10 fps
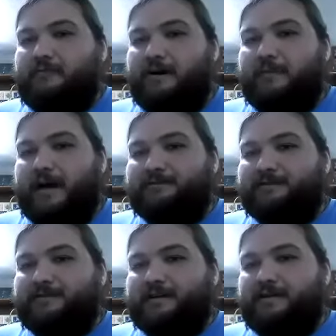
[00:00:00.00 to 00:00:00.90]
merit
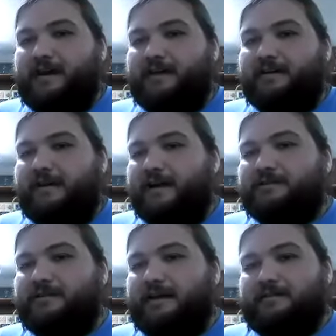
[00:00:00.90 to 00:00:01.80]
badges in that
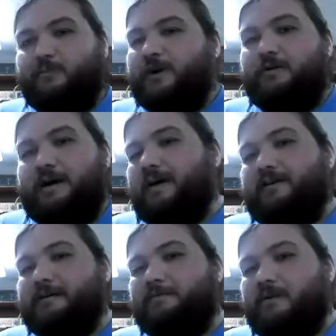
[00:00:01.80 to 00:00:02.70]
collection that we don't have
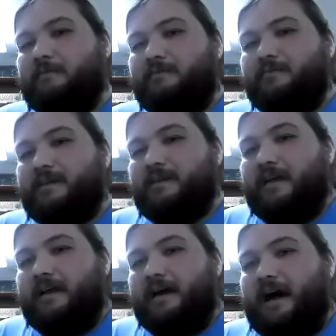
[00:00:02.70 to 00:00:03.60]
anymore.
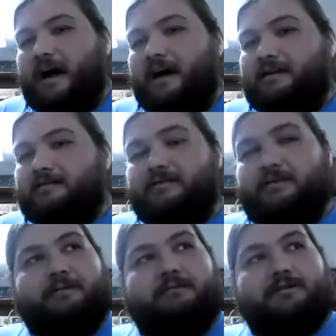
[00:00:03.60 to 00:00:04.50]
Uh, so
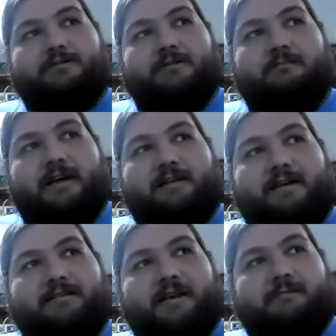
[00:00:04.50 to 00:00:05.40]
do we want to show them that
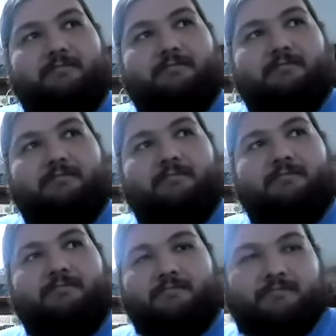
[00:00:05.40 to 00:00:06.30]
next, Kim?
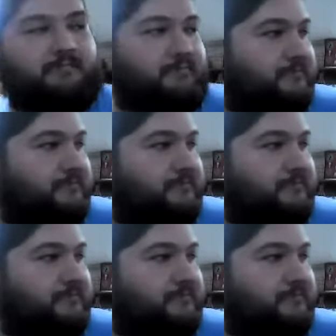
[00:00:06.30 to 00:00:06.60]
Sure.